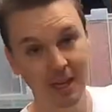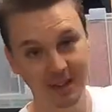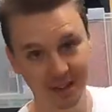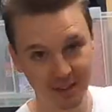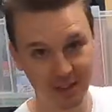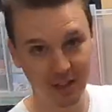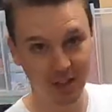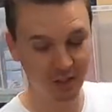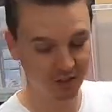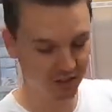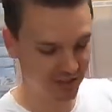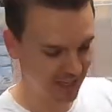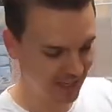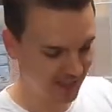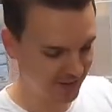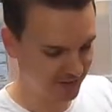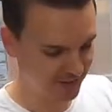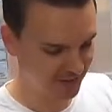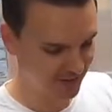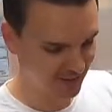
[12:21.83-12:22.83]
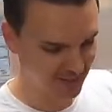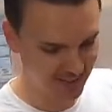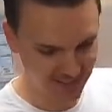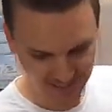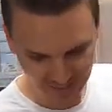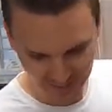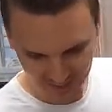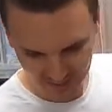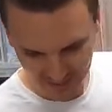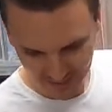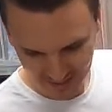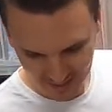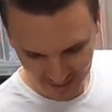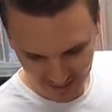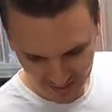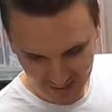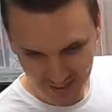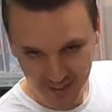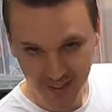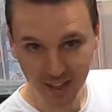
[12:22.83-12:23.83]
and lockdown,
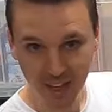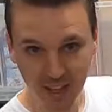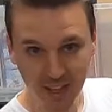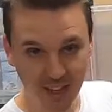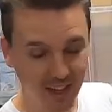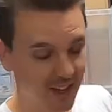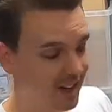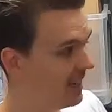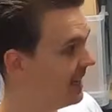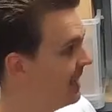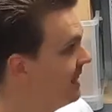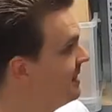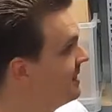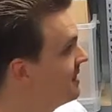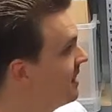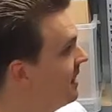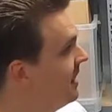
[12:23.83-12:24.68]
high-end